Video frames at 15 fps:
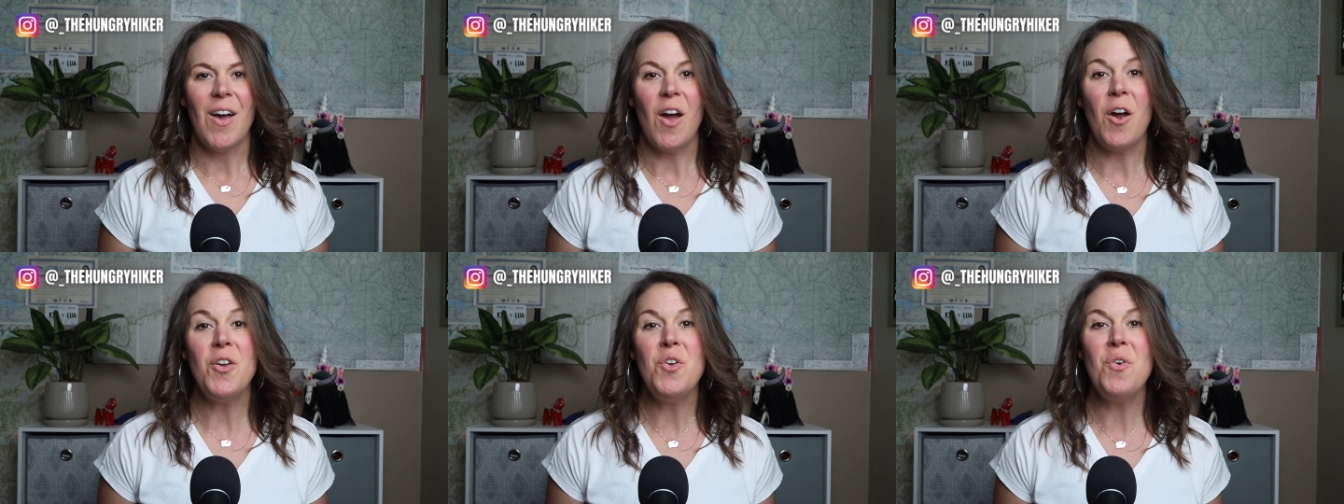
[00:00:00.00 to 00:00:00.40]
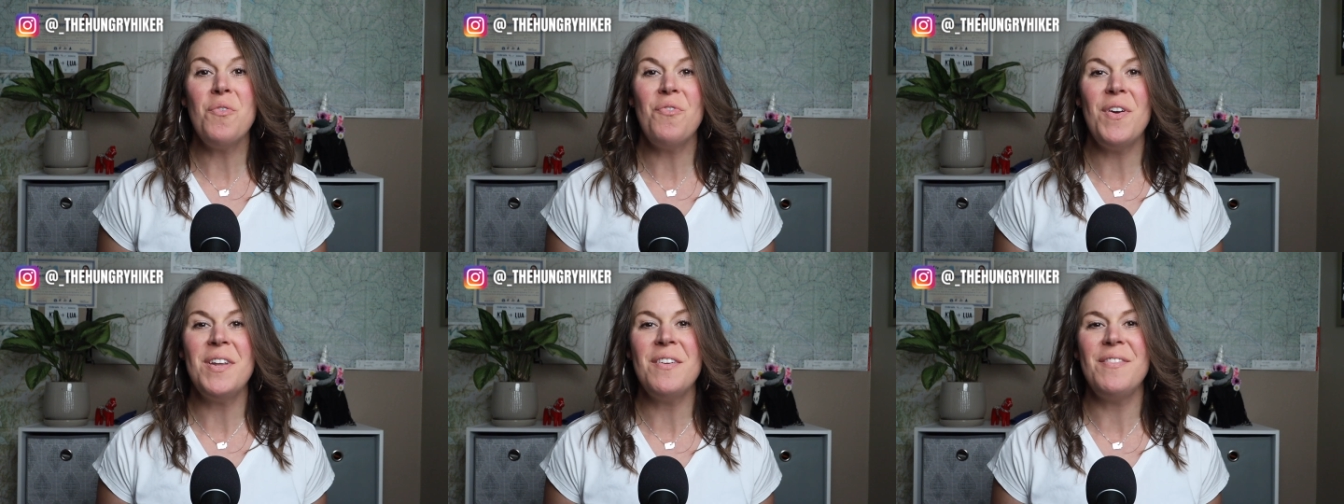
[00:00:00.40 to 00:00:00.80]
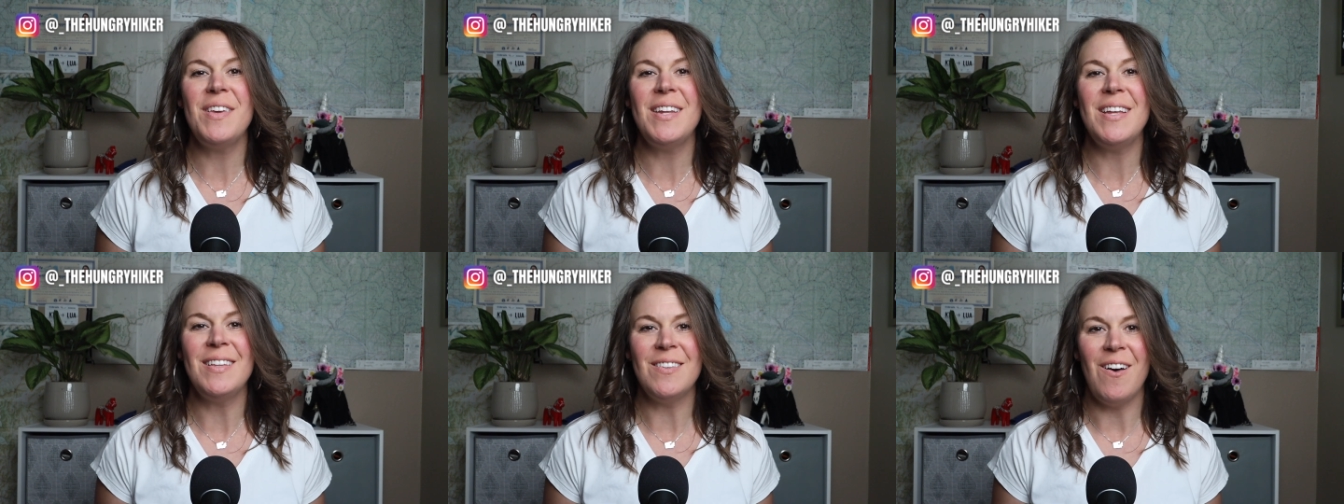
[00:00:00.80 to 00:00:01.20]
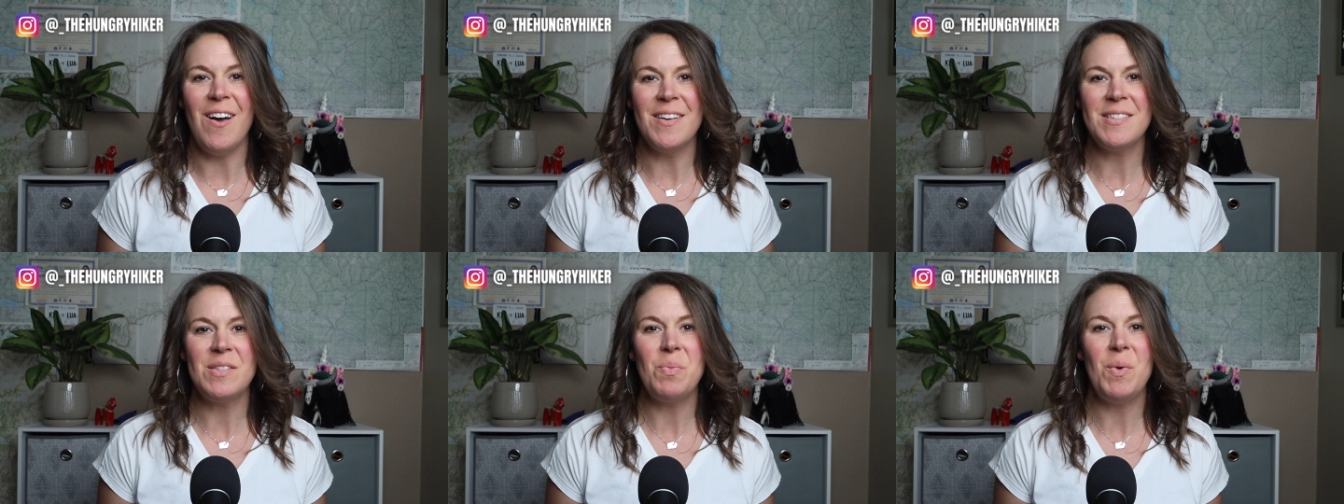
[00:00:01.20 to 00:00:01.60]
Are you afraid of getting
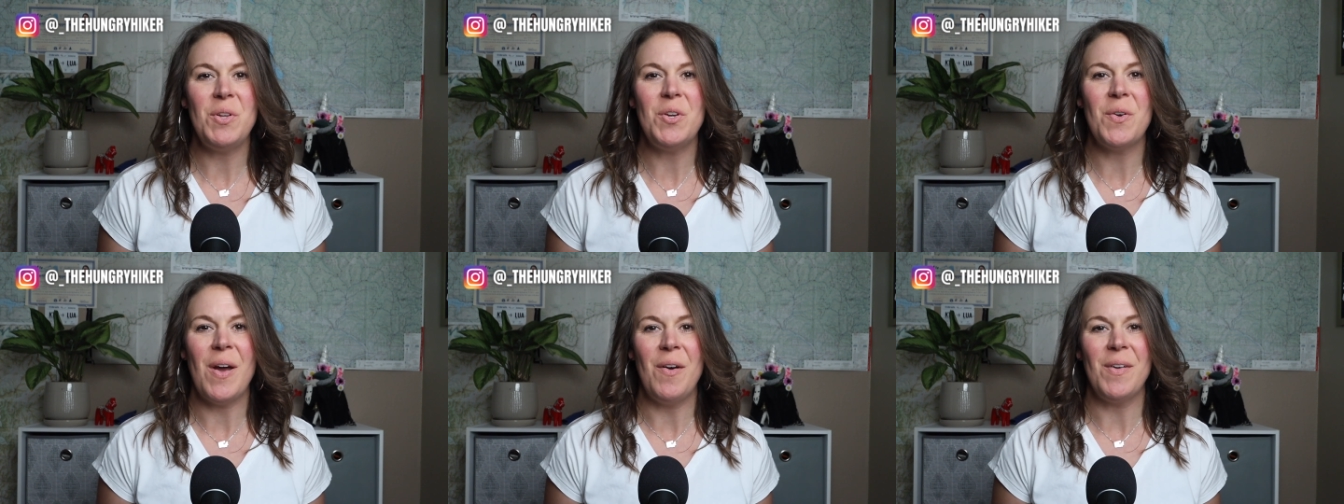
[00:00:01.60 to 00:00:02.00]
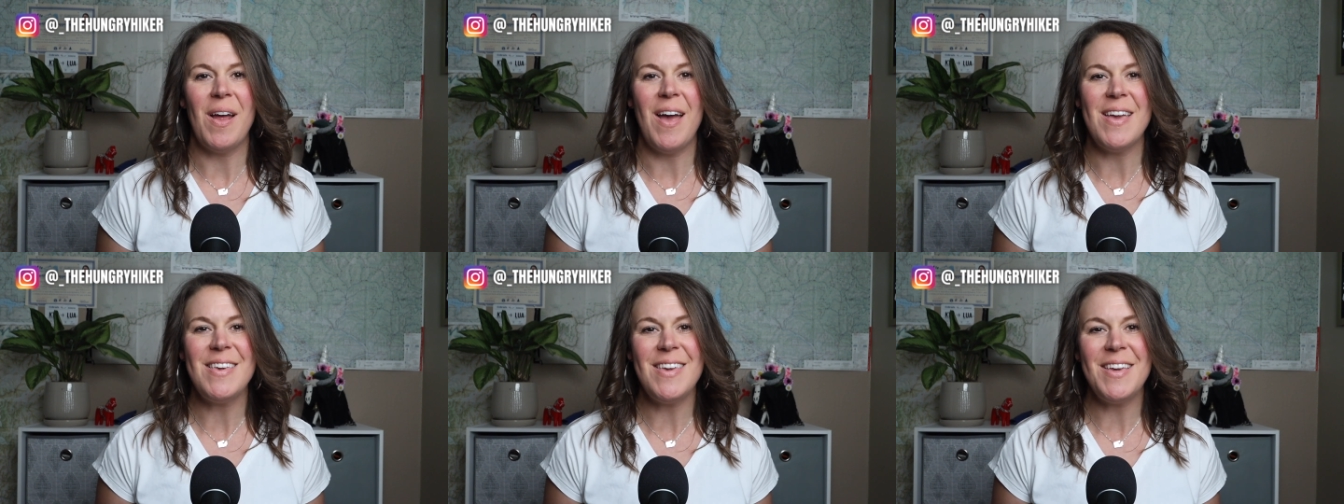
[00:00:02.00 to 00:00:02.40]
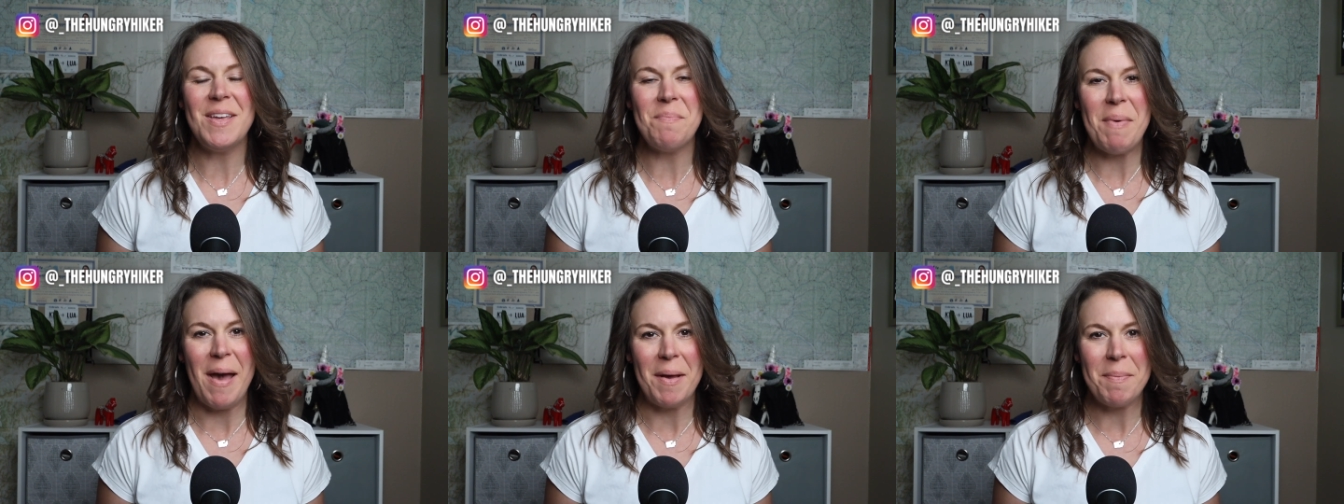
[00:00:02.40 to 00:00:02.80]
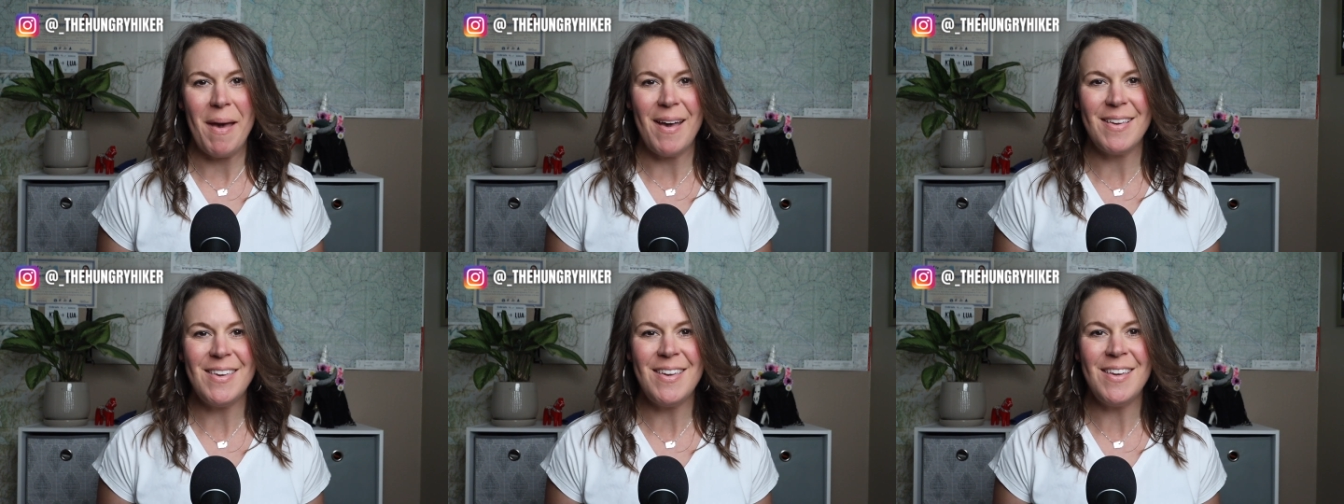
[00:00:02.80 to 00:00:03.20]
lost when you're out hiking and
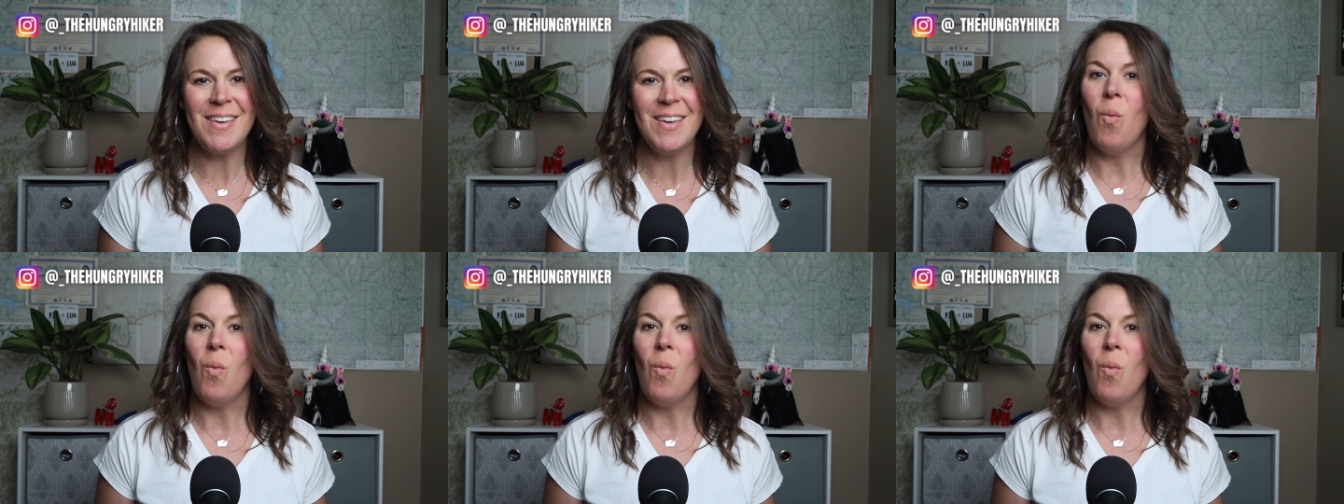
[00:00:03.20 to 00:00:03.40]
backpacking?